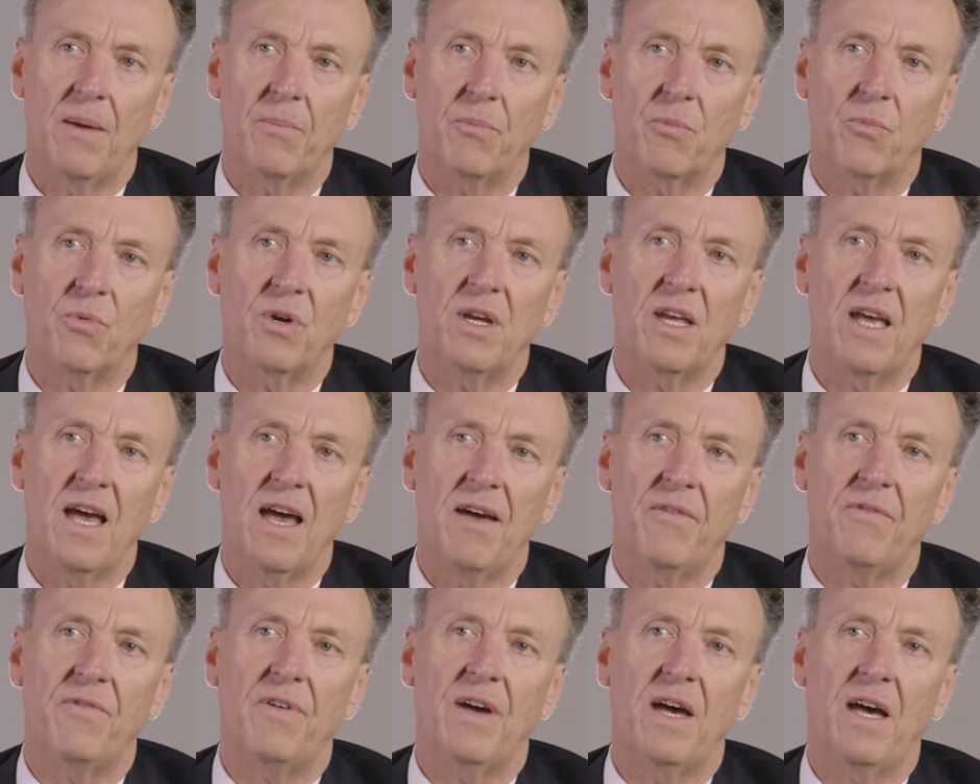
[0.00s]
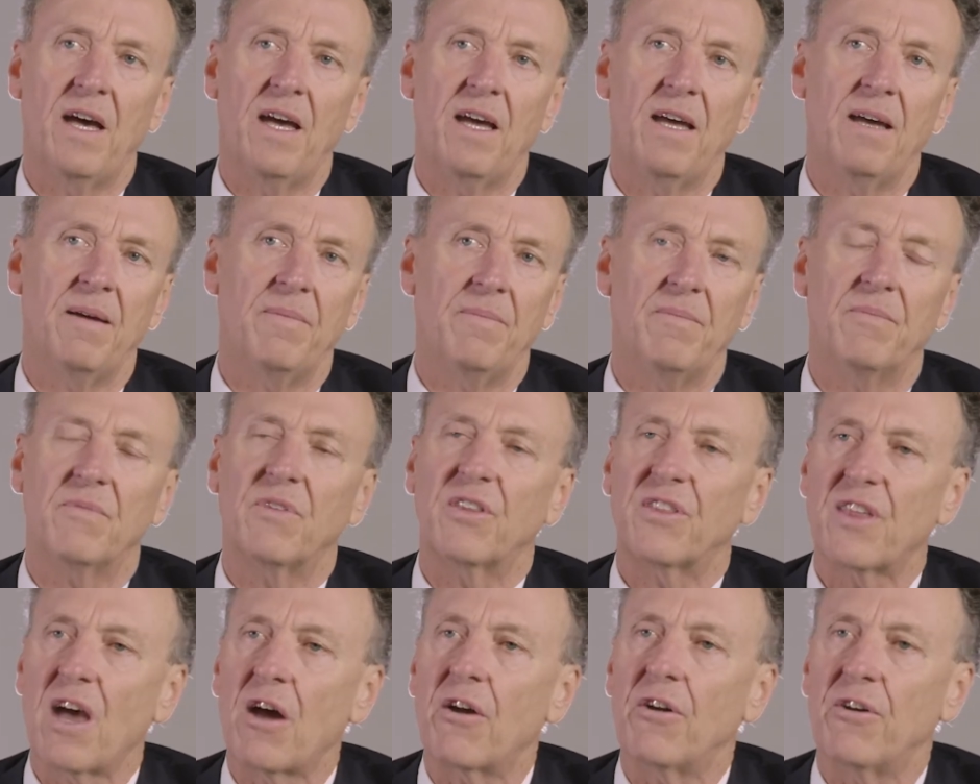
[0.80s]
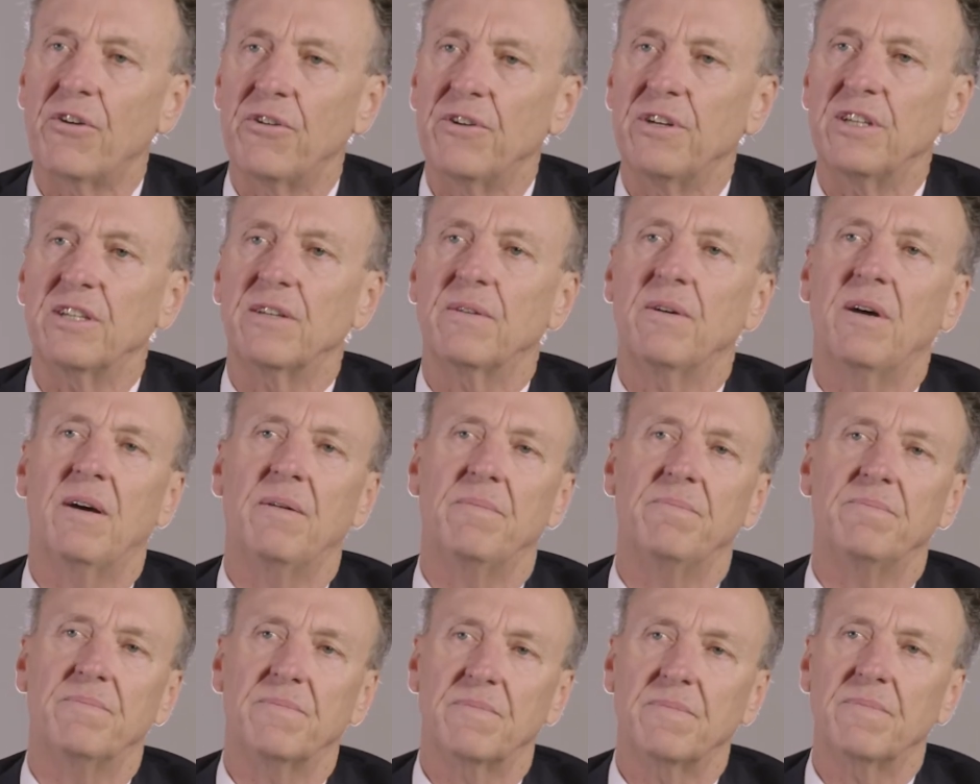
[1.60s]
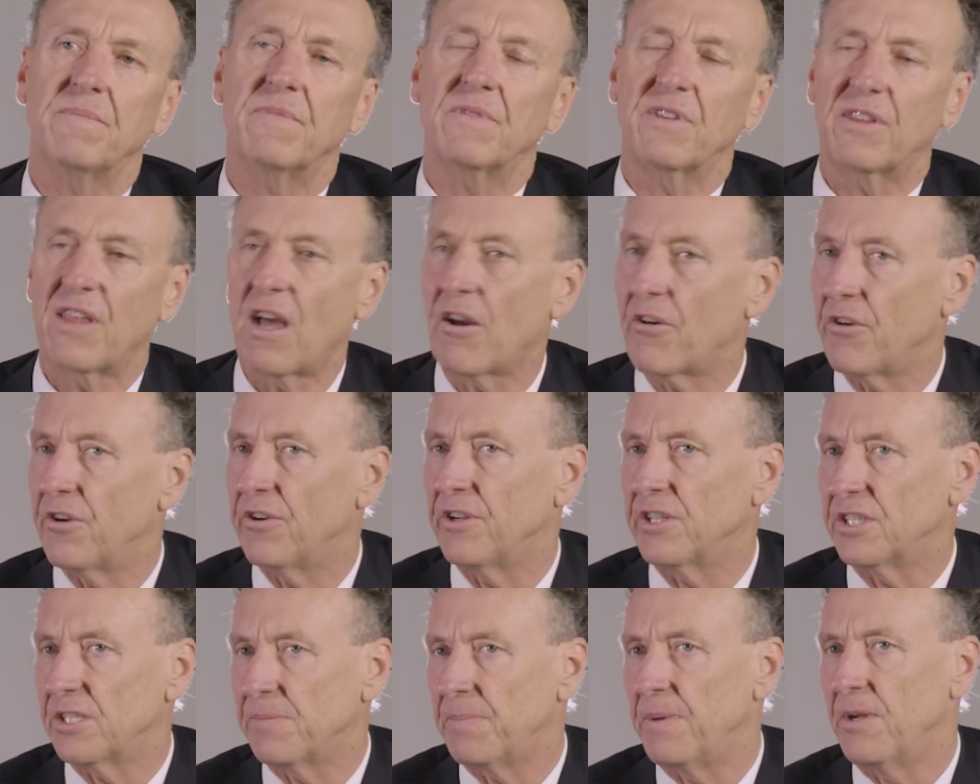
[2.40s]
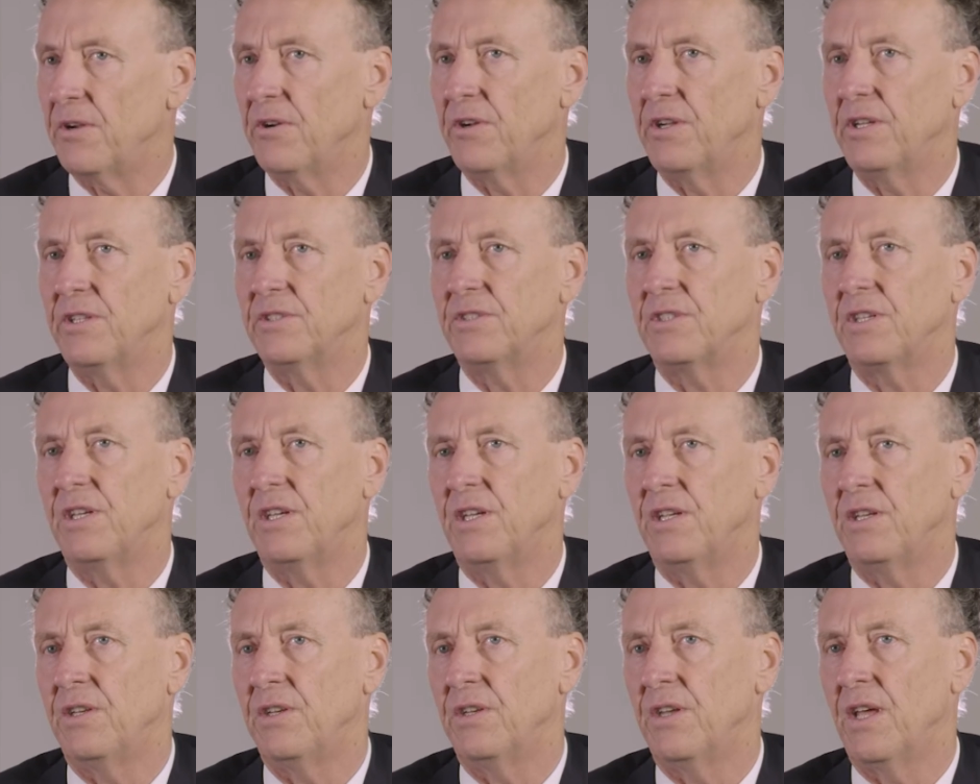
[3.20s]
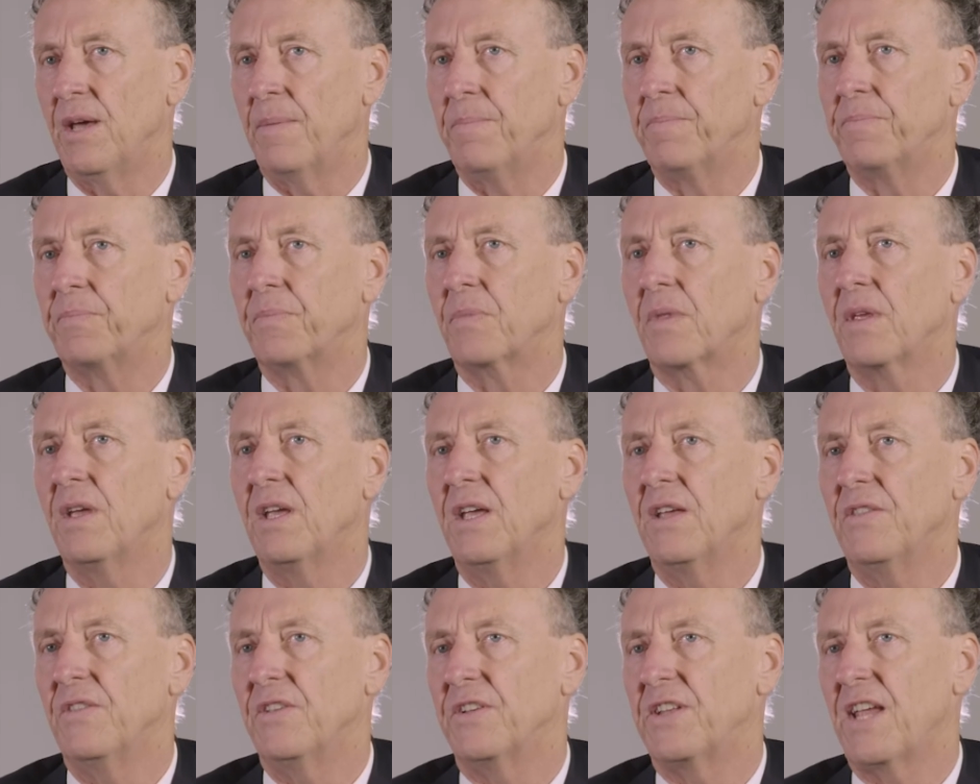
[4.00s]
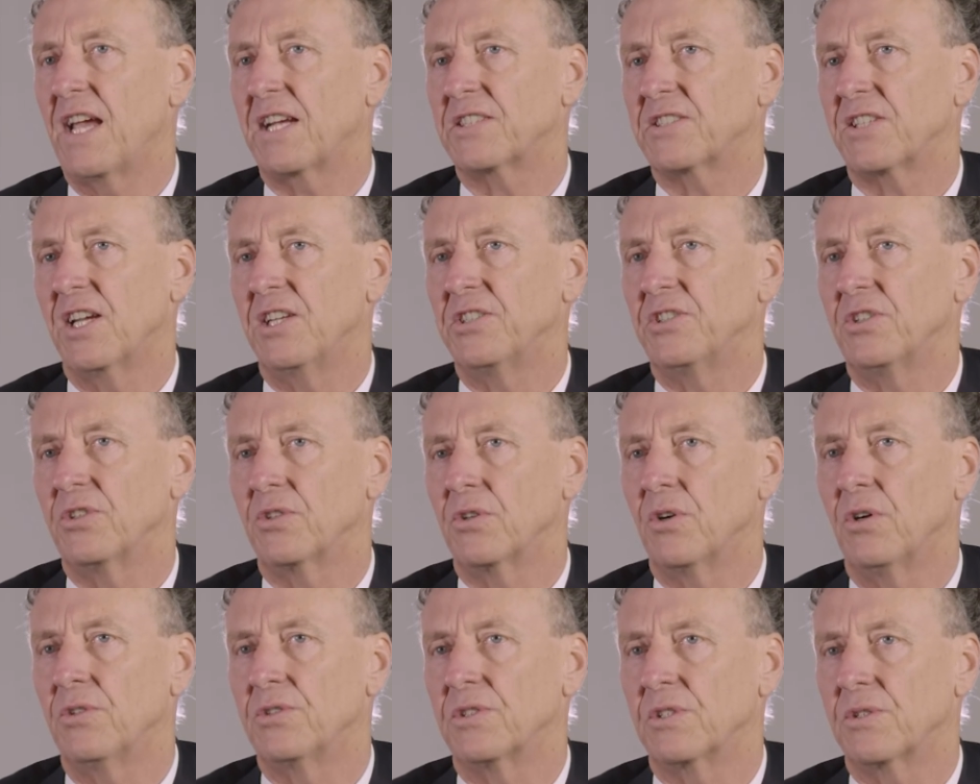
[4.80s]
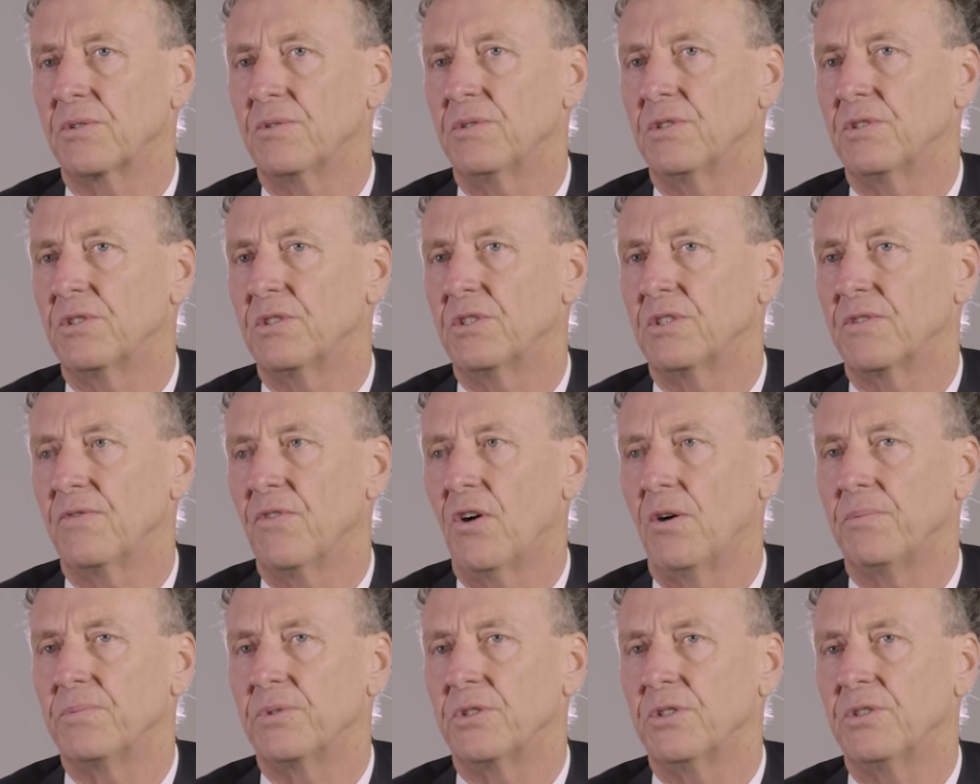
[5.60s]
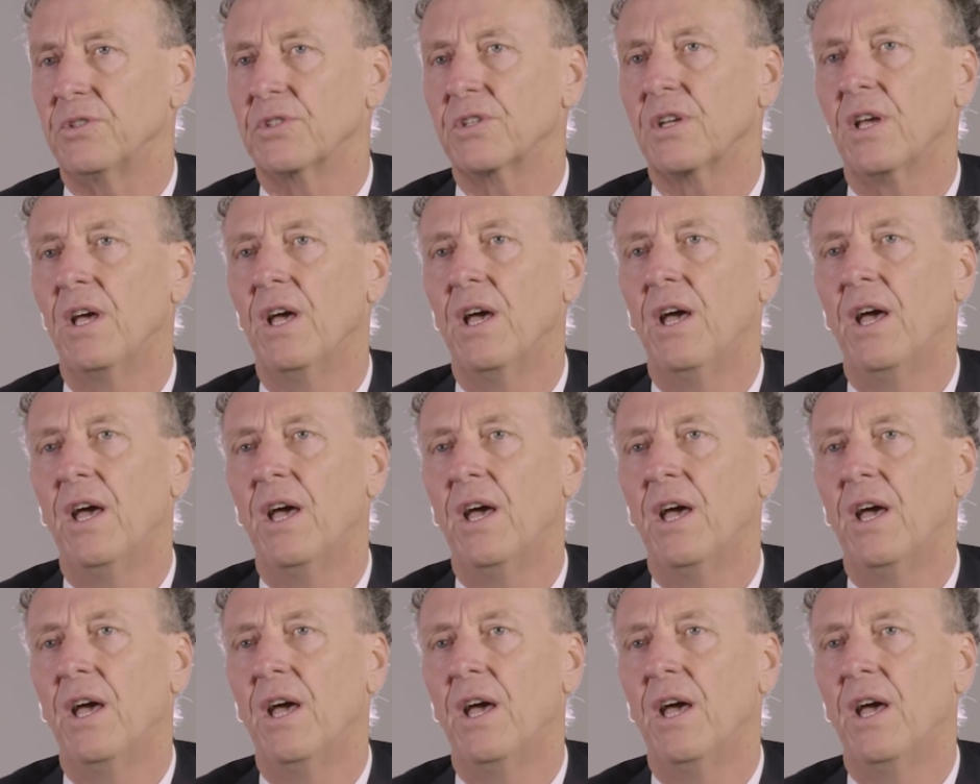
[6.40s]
we have a thorough experience in the taxation consequences of options.